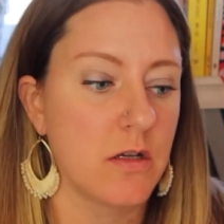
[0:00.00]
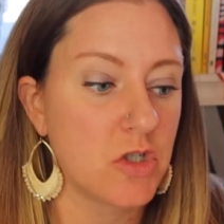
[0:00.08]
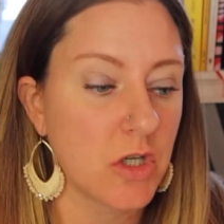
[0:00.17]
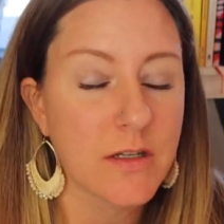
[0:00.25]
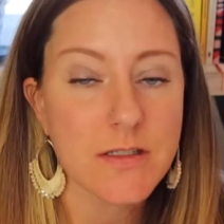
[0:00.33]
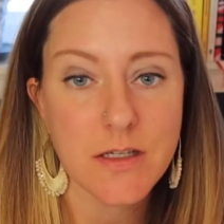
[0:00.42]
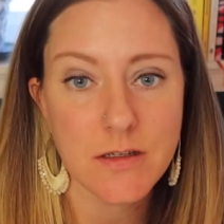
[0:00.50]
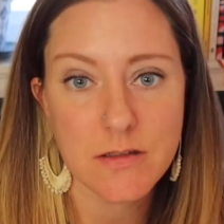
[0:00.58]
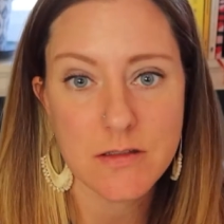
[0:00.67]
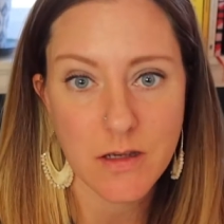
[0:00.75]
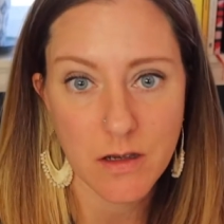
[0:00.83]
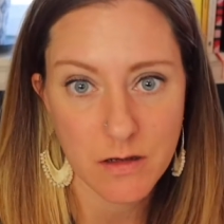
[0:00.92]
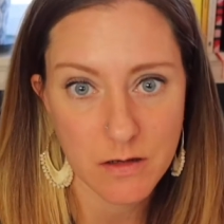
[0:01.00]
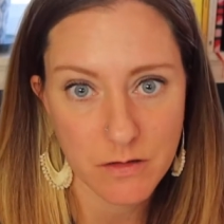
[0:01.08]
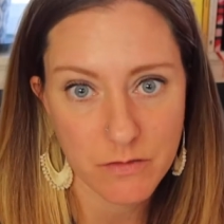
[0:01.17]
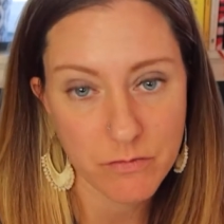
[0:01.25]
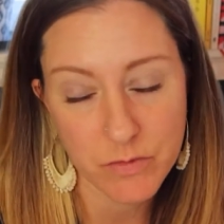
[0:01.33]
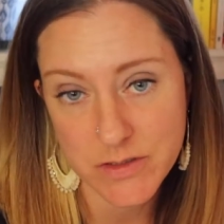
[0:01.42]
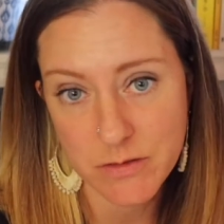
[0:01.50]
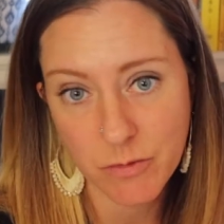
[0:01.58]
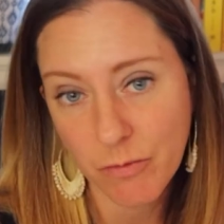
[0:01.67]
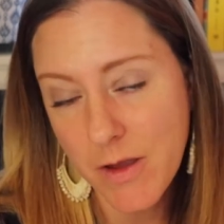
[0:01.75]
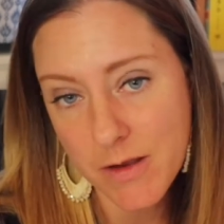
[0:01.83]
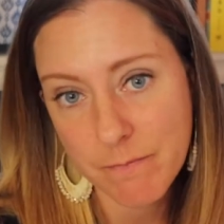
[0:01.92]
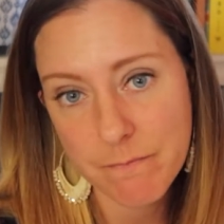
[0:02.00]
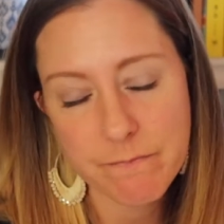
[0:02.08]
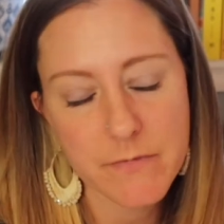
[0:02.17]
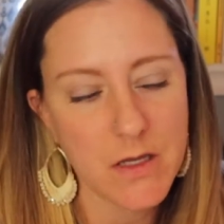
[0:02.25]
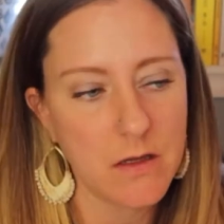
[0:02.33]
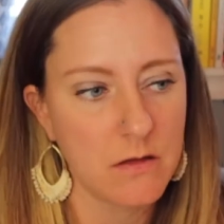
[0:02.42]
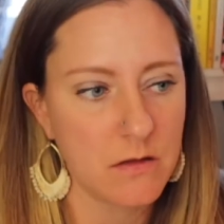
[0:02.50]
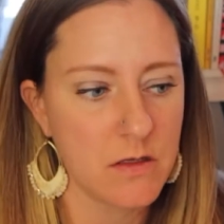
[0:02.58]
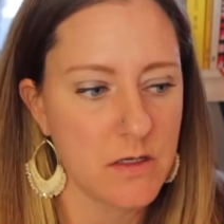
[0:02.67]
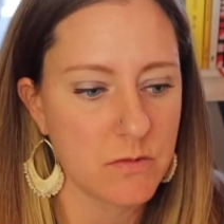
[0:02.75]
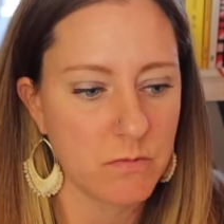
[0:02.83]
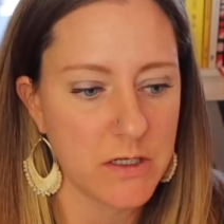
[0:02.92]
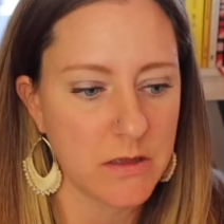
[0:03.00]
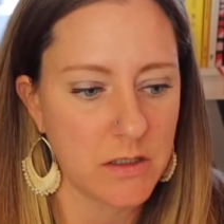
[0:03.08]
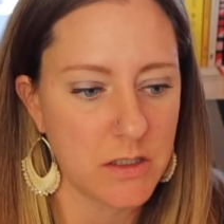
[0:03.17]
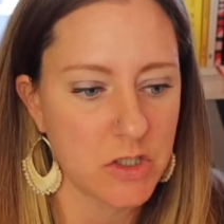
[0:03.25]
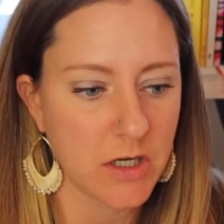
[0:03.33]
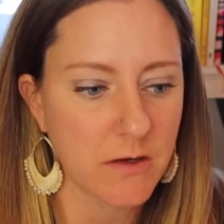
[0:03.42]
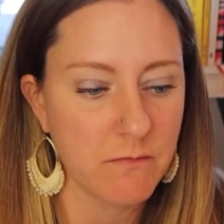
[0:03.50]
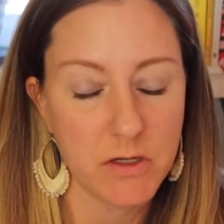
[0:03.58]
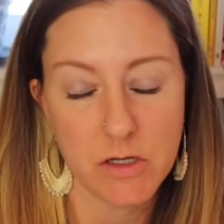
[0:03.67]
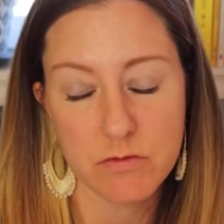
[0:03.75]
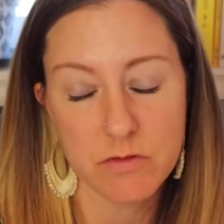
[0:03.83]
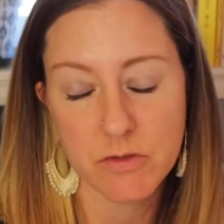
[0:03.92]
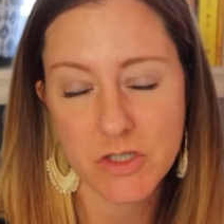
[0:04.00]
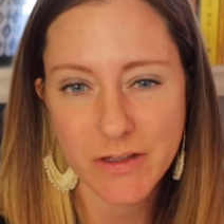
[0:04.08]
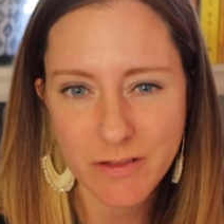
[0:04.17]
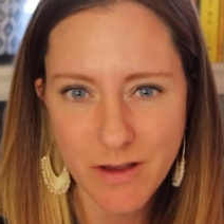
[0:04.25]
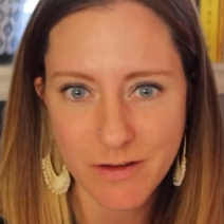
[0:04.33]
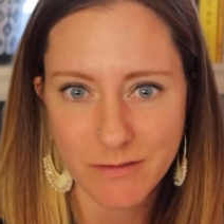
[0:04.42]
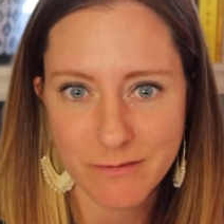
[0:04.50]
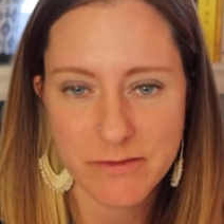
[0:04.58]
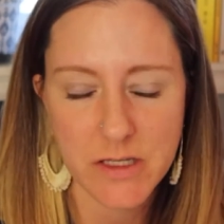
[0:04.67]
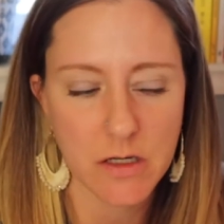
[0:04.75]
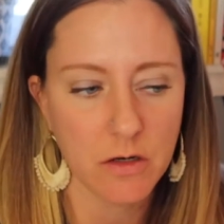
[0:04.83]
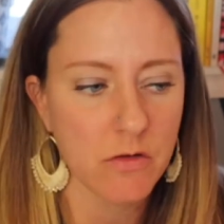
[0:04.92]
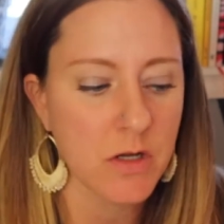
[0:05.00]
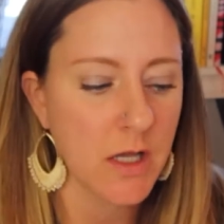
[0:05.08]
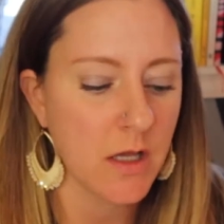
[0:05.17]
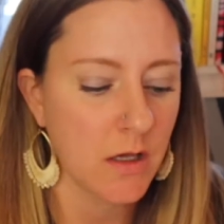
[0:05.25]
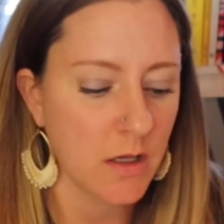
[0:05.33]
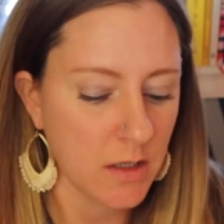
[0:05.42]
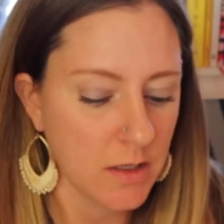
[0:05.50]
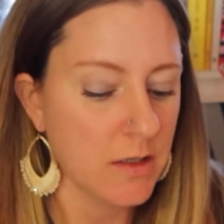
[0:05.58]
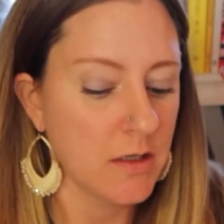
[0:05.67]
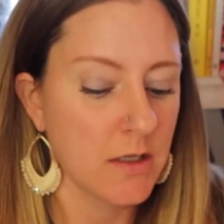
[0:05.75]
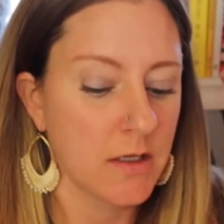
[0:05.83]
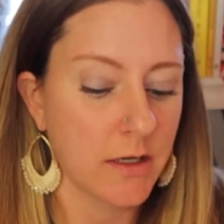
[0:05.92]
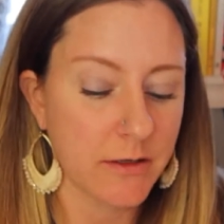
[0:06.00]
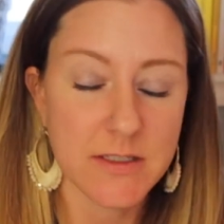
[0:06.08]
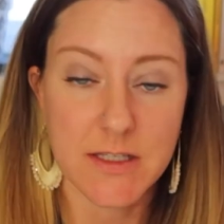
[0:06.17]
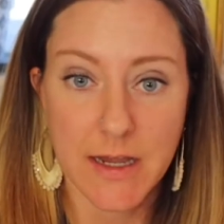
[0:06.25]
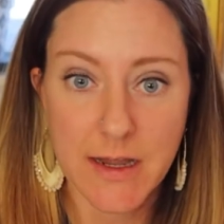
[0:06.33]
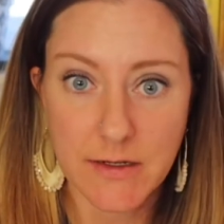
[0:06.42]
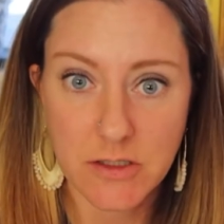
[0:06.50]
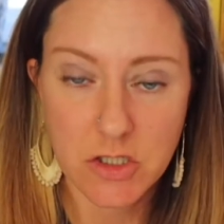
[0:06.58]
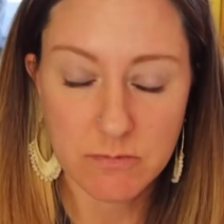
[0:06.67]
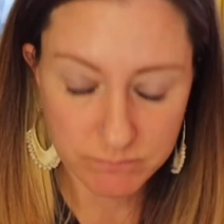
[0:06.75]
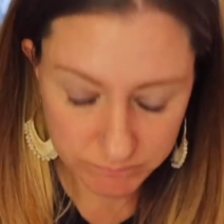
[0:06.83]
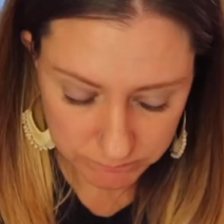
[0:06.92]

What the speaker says: genesis of Wisdom and Wit and these weekly check-in videos, which I love, Now here's the catch.